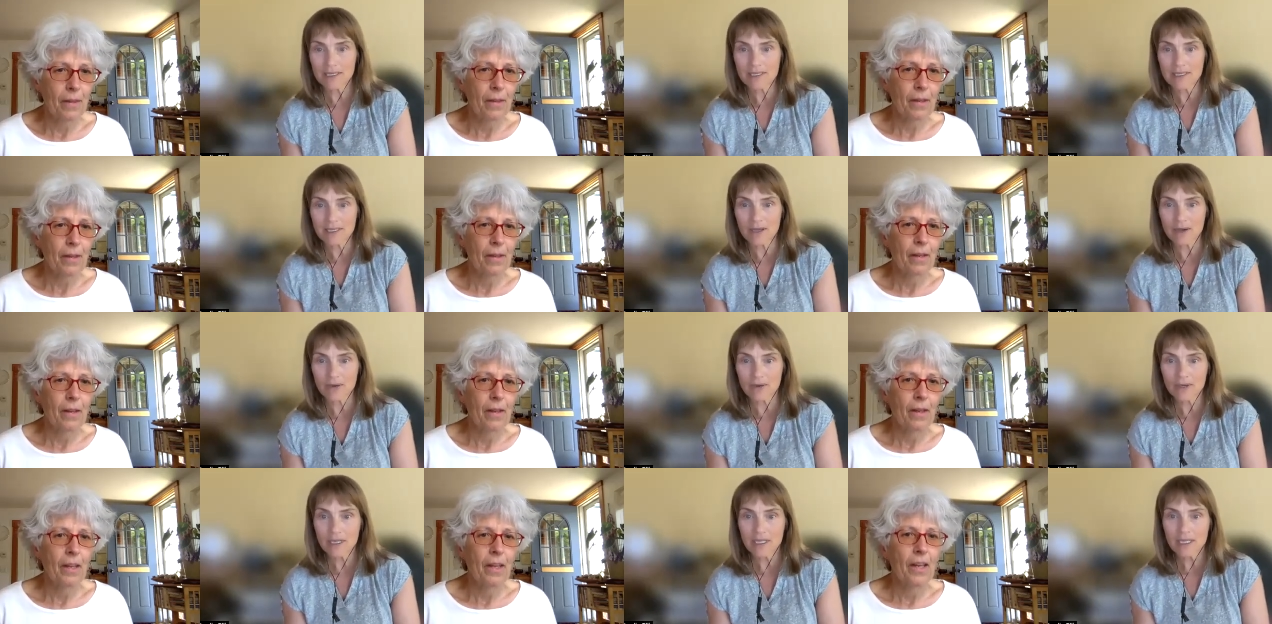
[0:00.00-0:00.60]

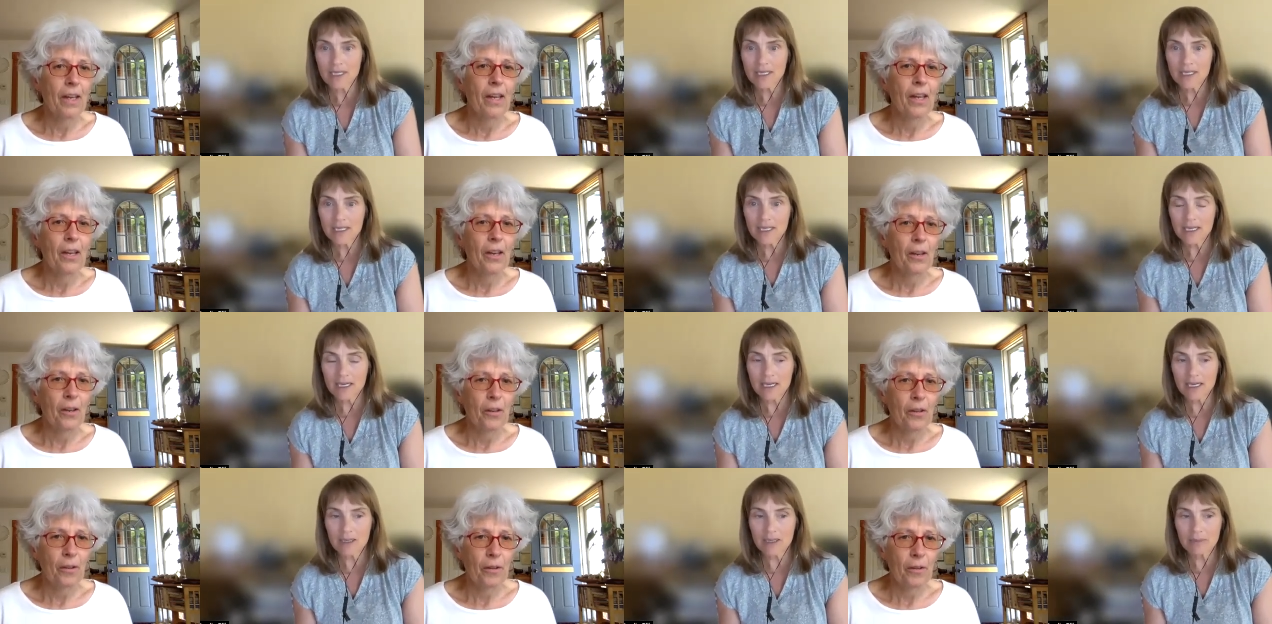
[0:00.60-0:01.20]
Speaker 1: So
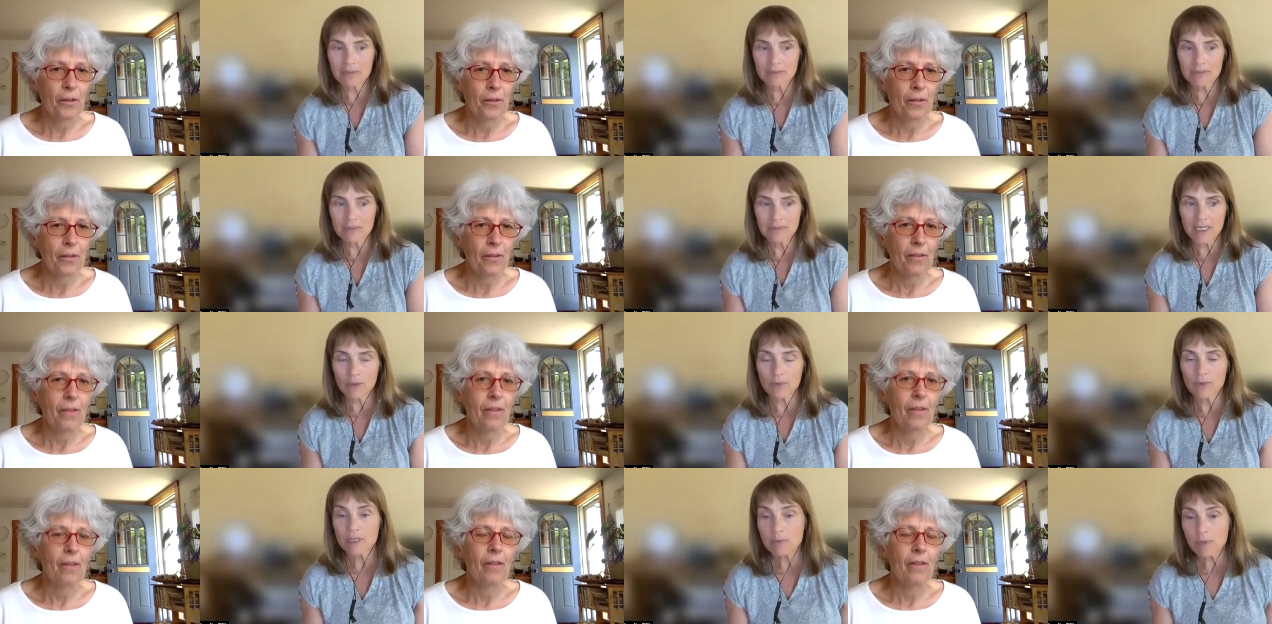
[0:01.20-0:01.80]
um,
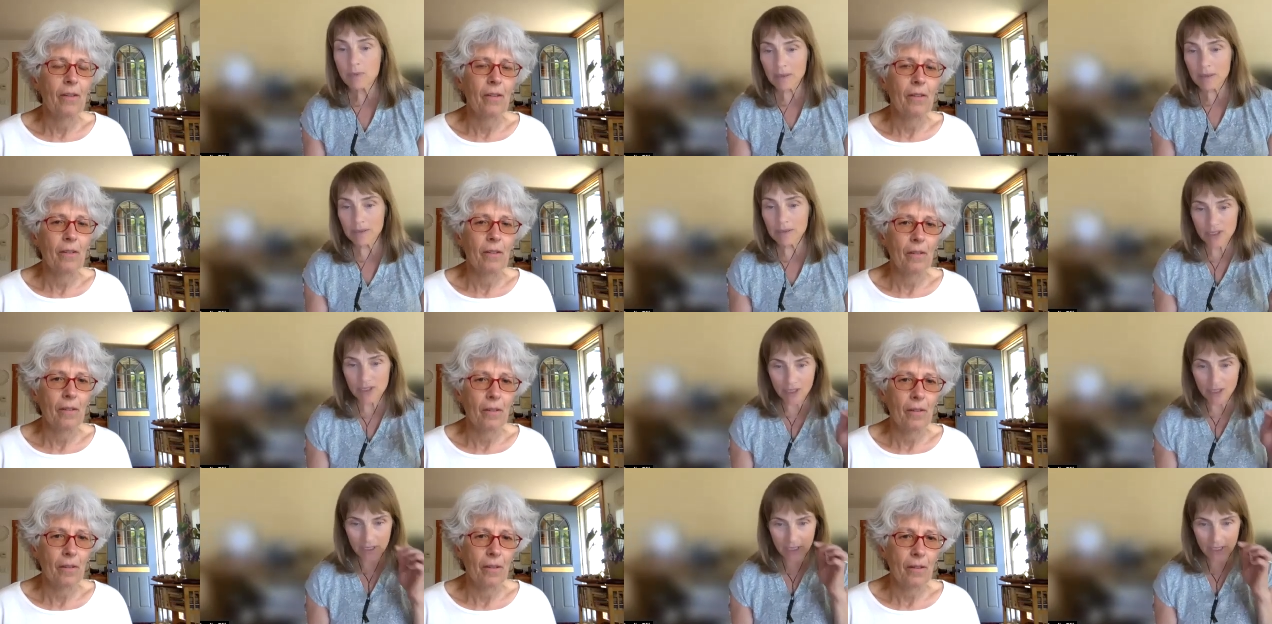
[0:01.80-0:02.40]
it was published
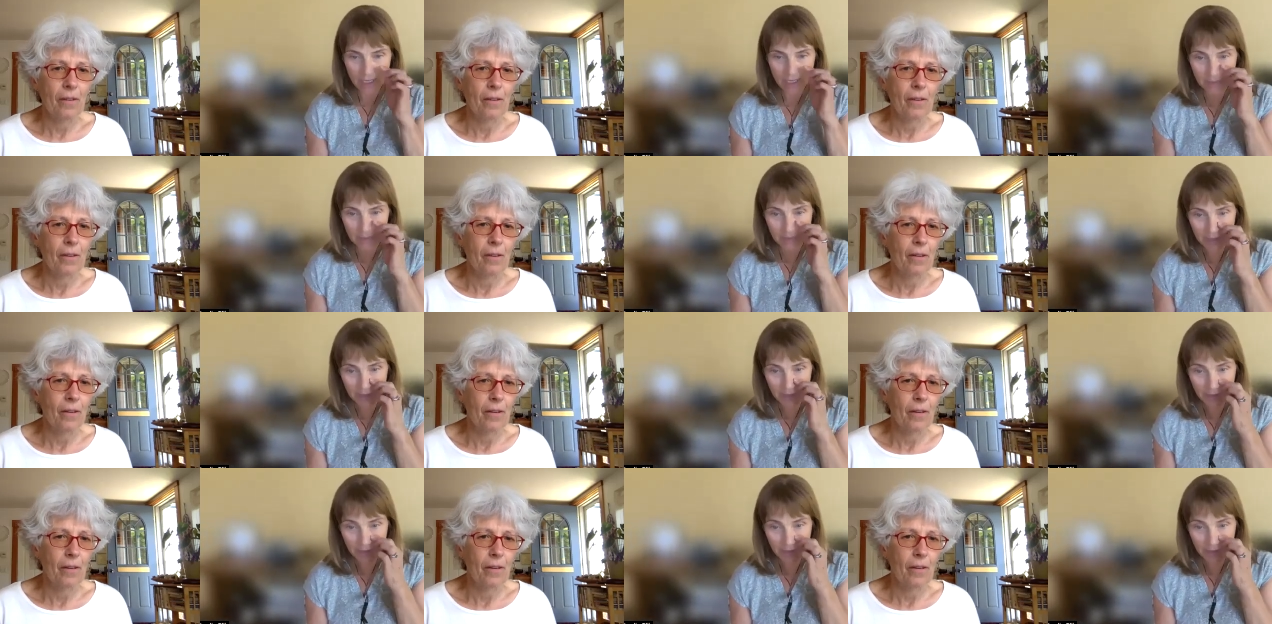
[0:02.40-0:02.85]
online a bit